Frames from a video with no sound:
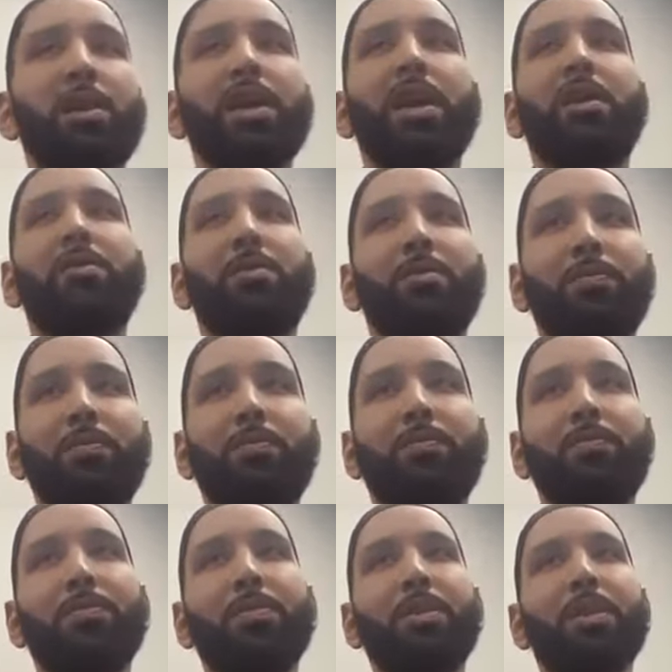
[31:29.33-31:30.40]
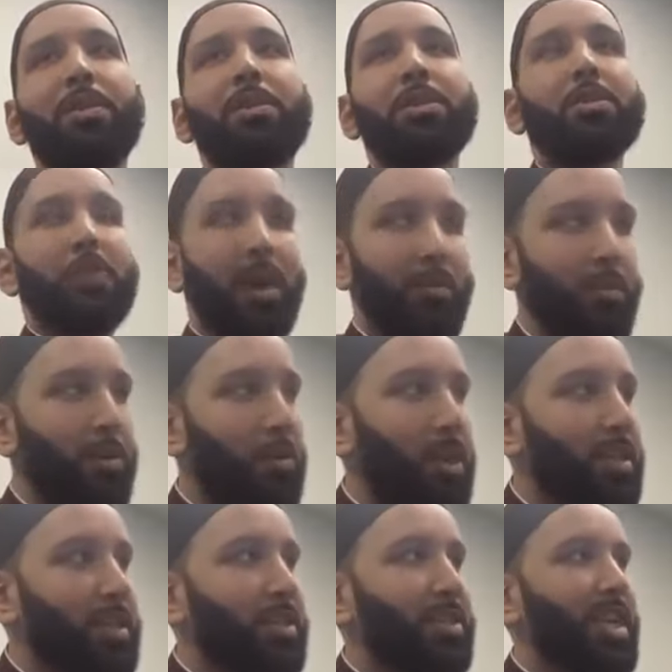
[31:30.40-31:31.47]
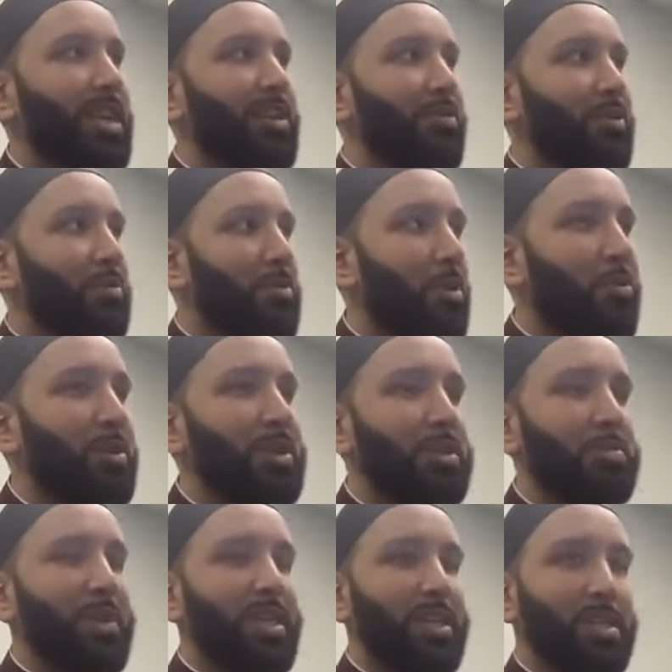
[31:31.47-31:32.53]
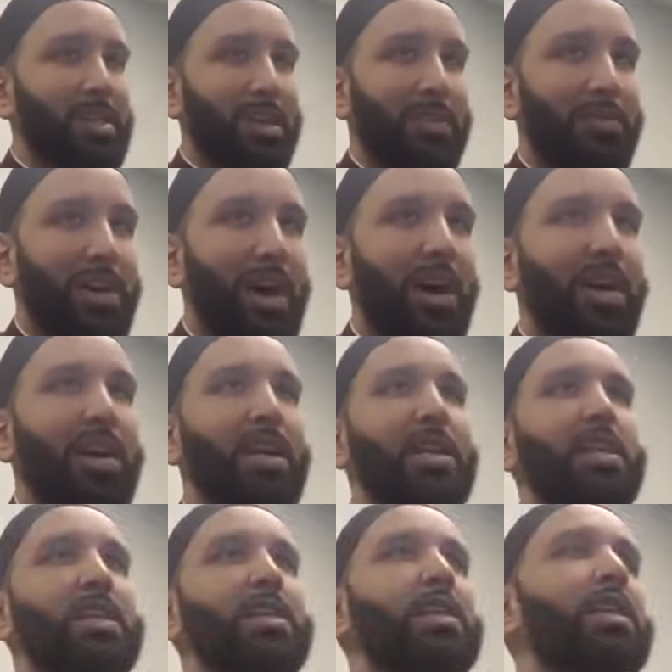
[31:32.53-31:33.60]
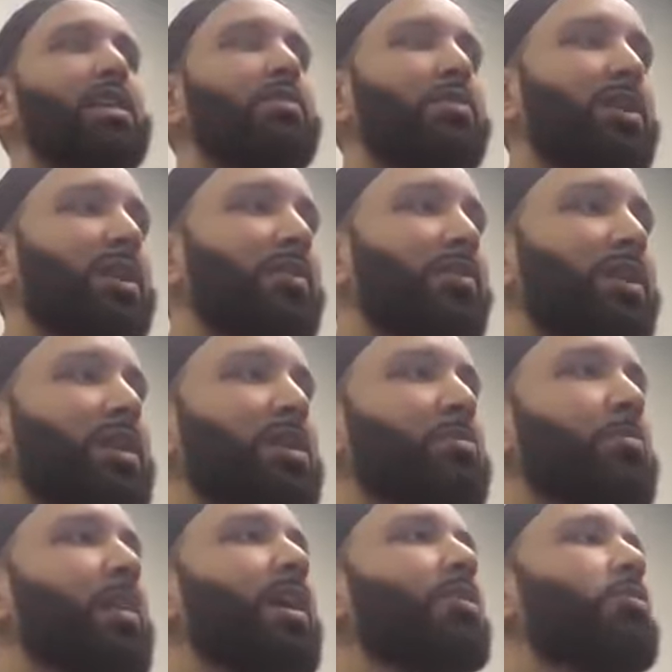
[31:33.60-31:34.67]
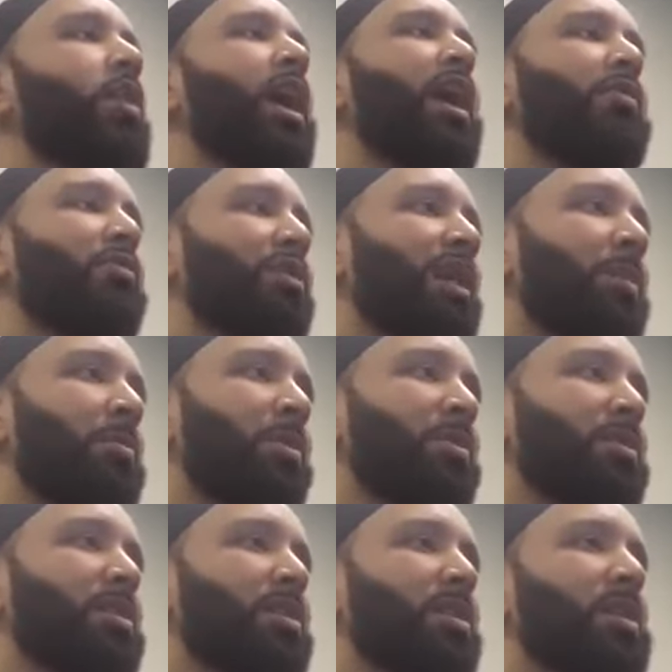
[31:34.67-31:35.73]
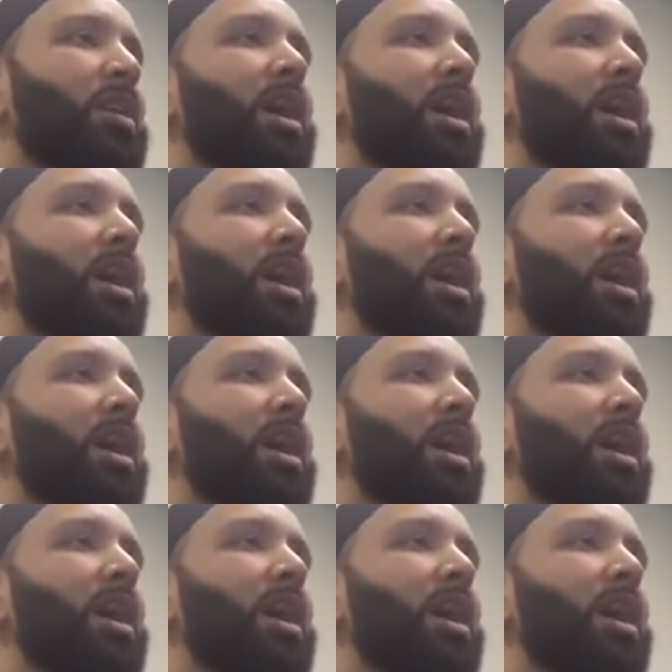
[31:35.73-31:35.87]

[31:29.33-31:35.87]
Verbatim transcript: right now. So everyone, take a few moments, make istighfar, seek forgiveness, make dua for that person.